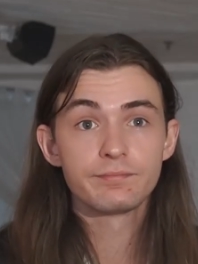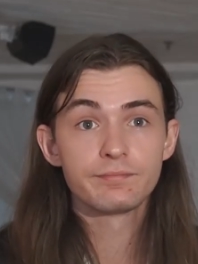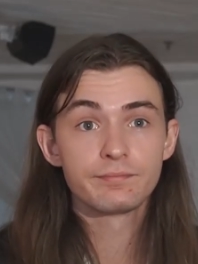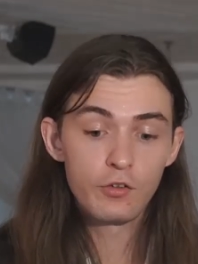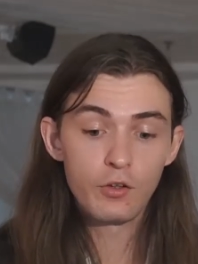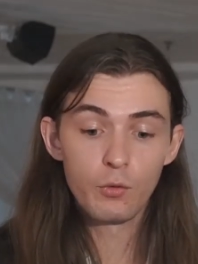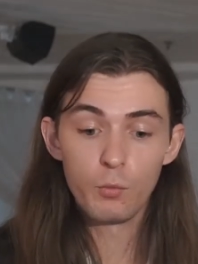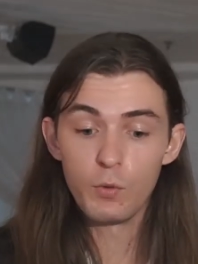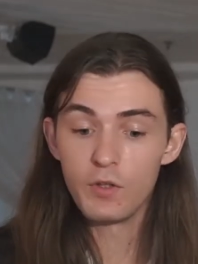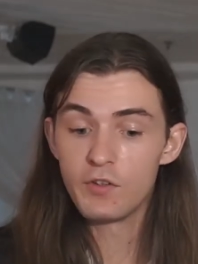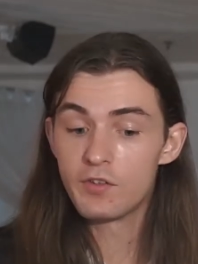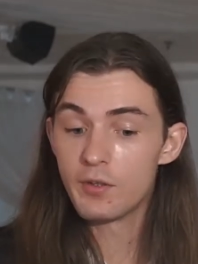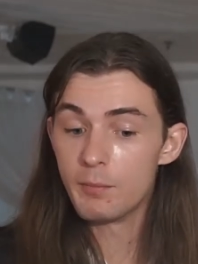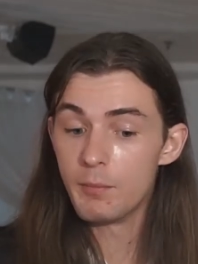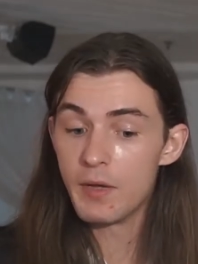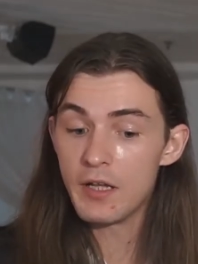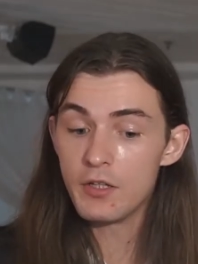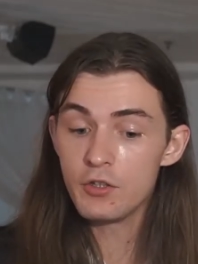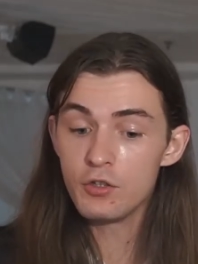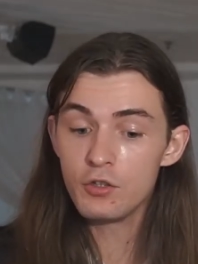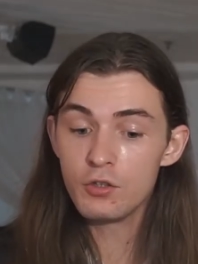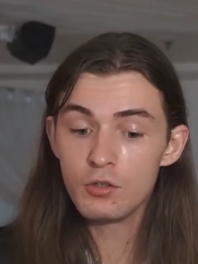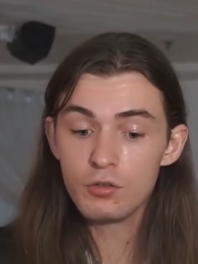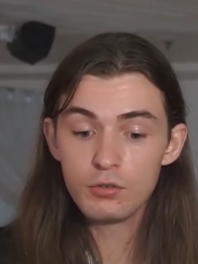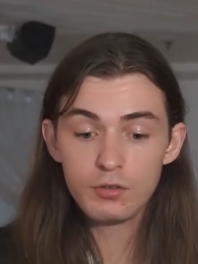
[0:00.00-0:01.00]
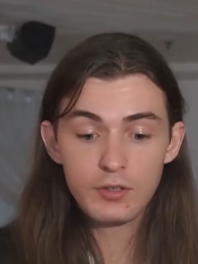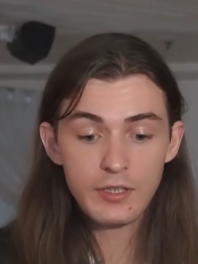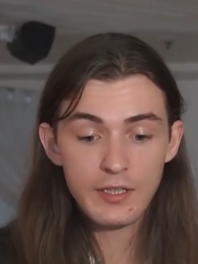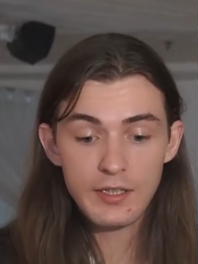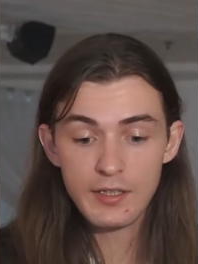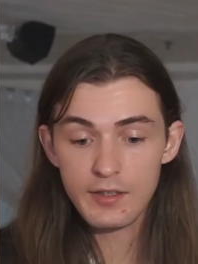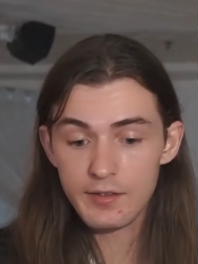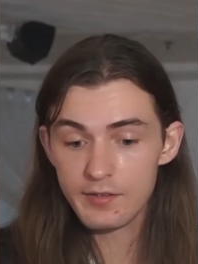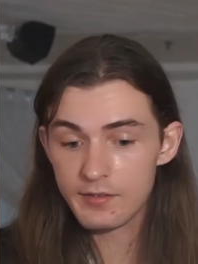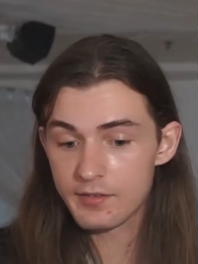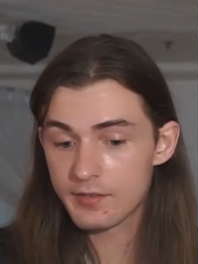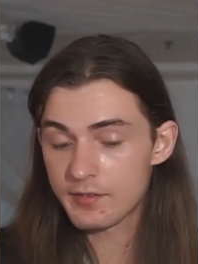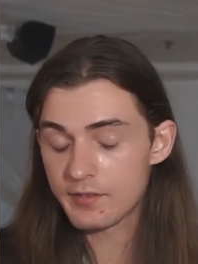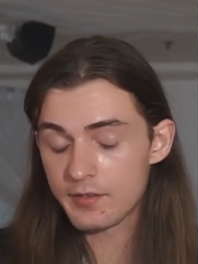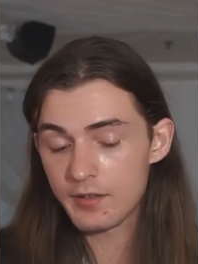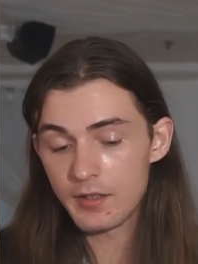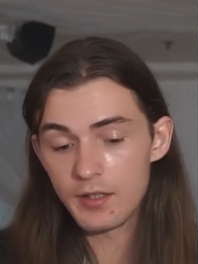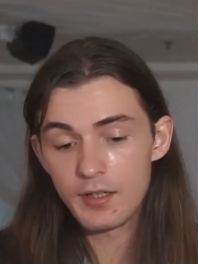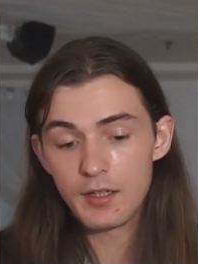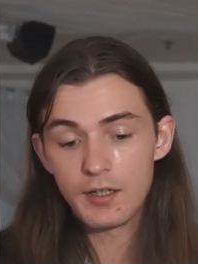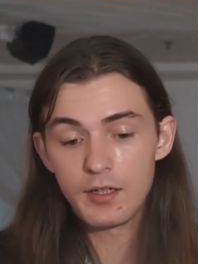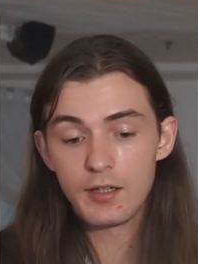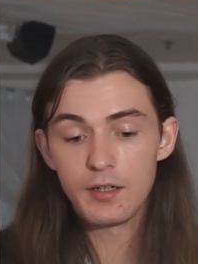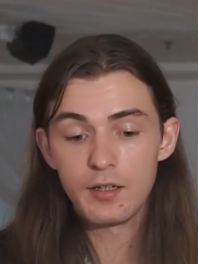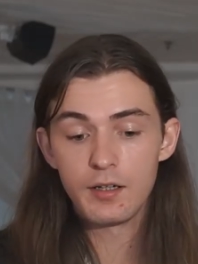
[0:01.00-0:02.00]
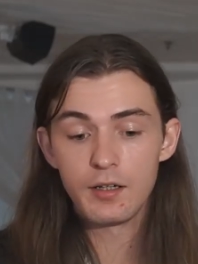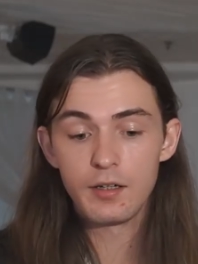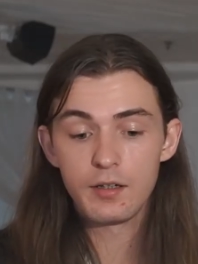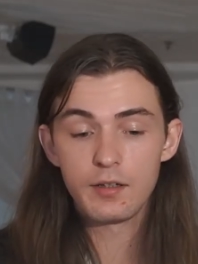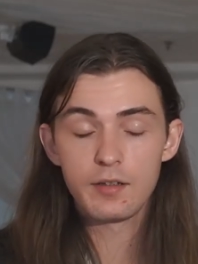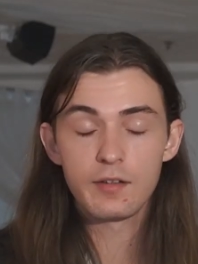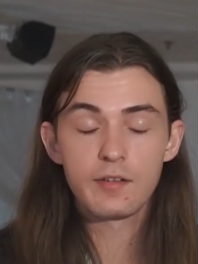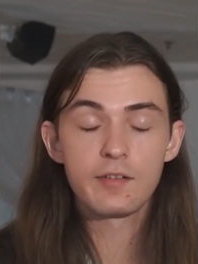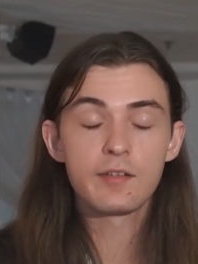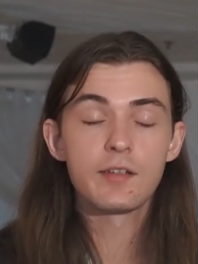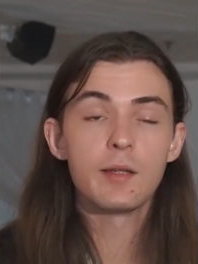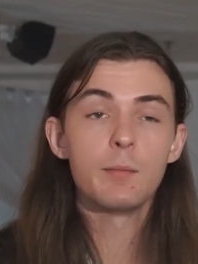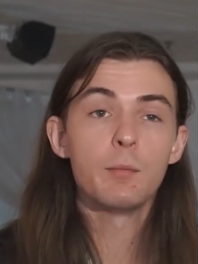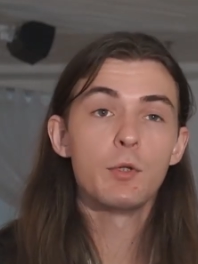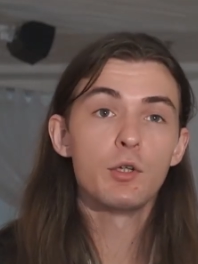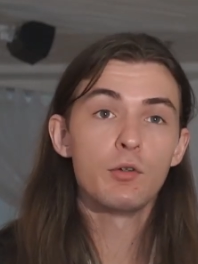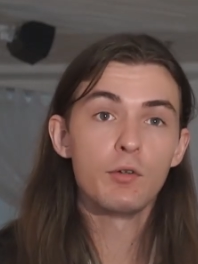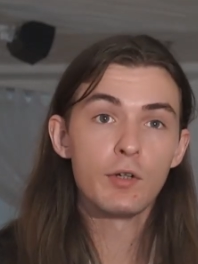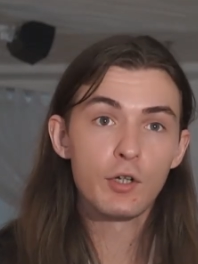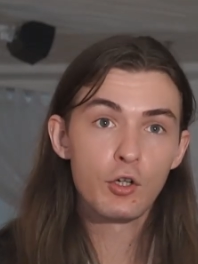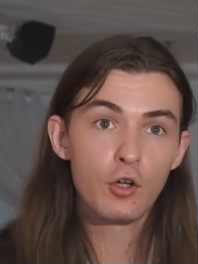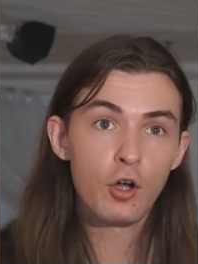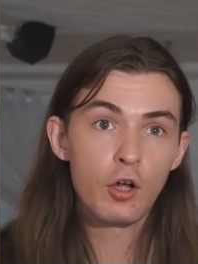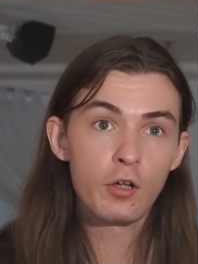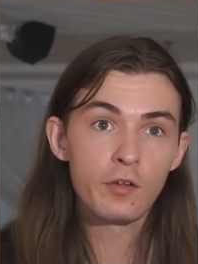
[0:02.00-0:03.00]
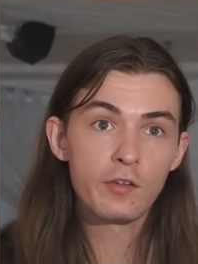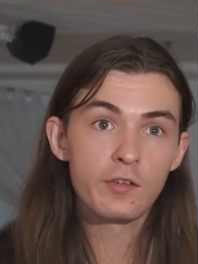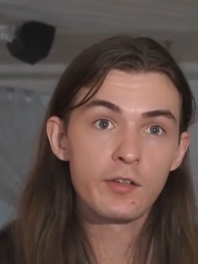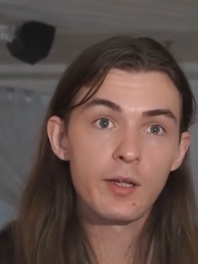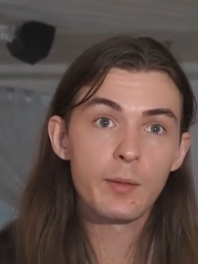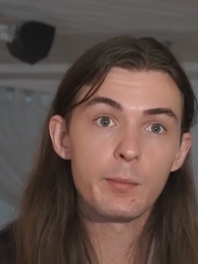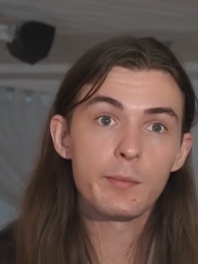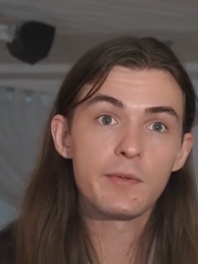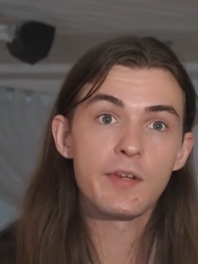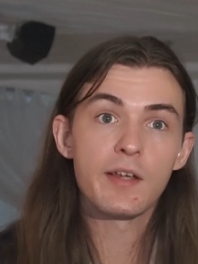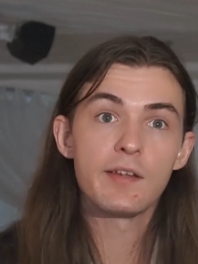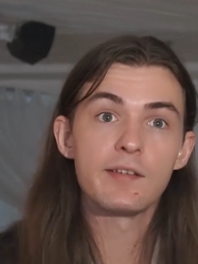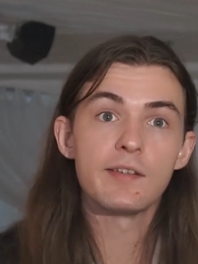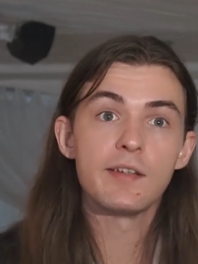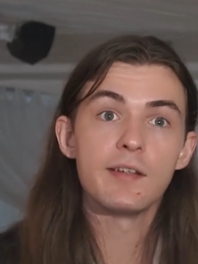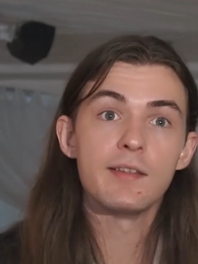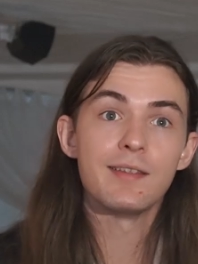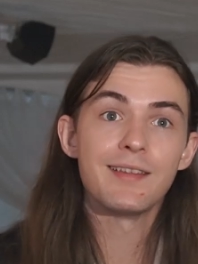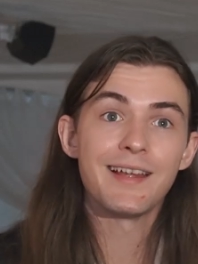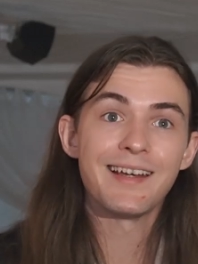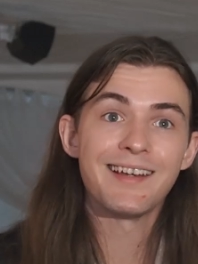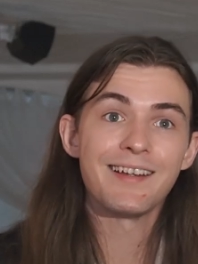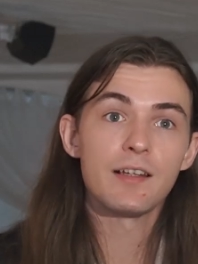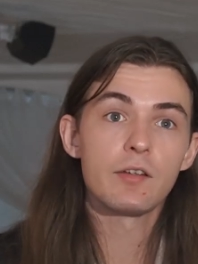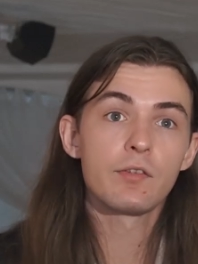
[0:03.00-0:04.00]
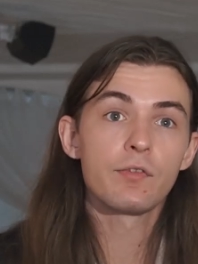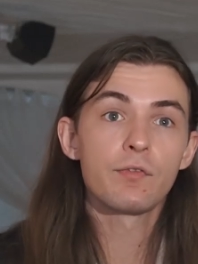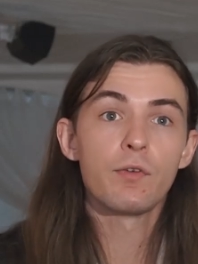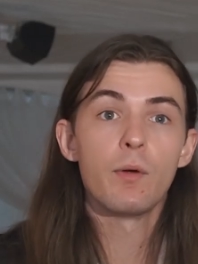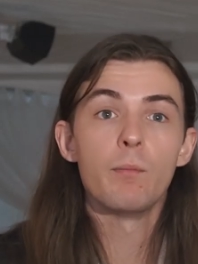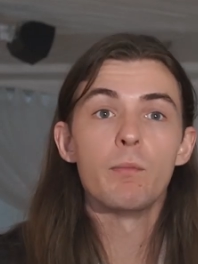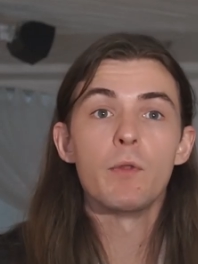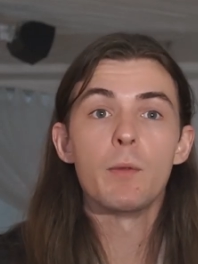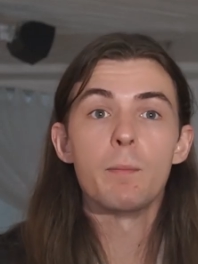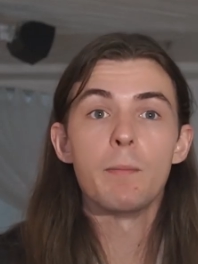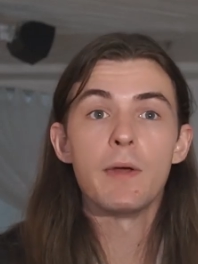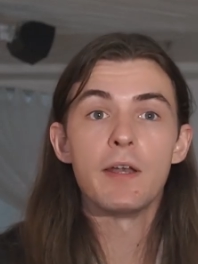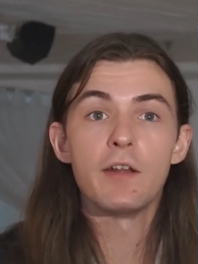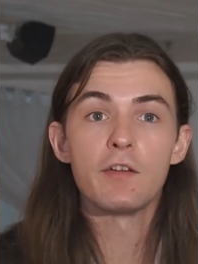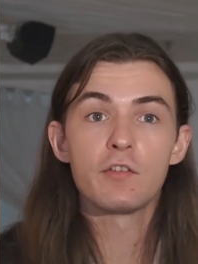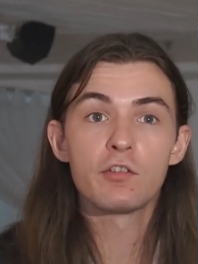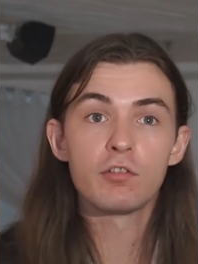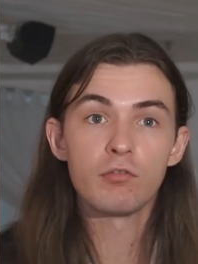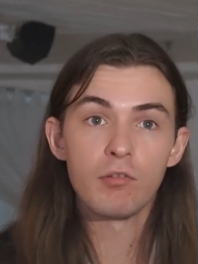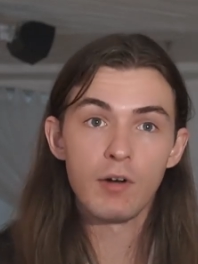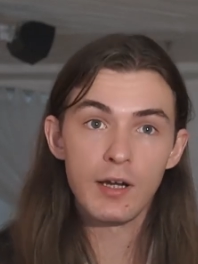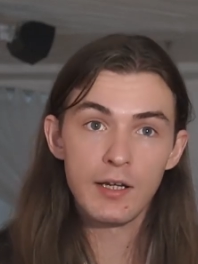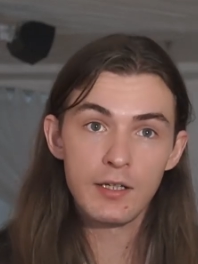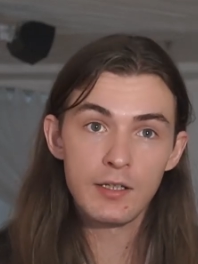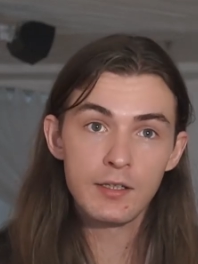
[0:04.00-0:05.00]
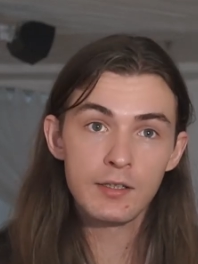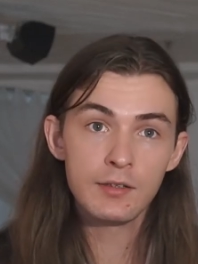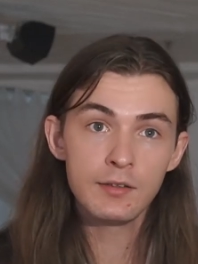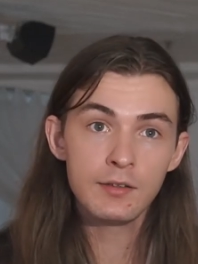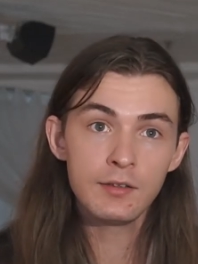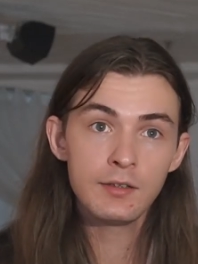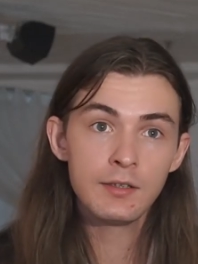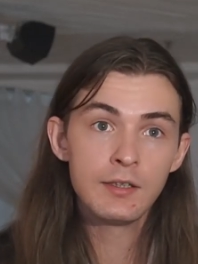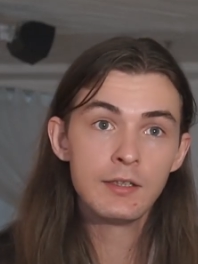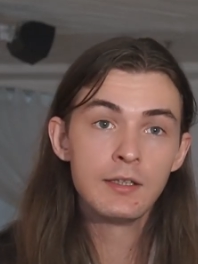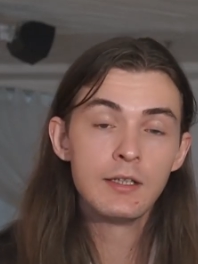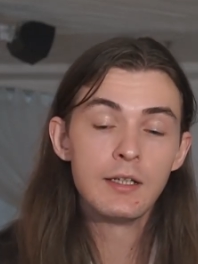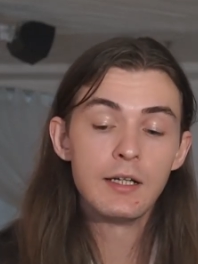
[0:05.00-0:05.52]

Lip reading: So the winter menu is similar in concept as in that it's from the Mediterranean,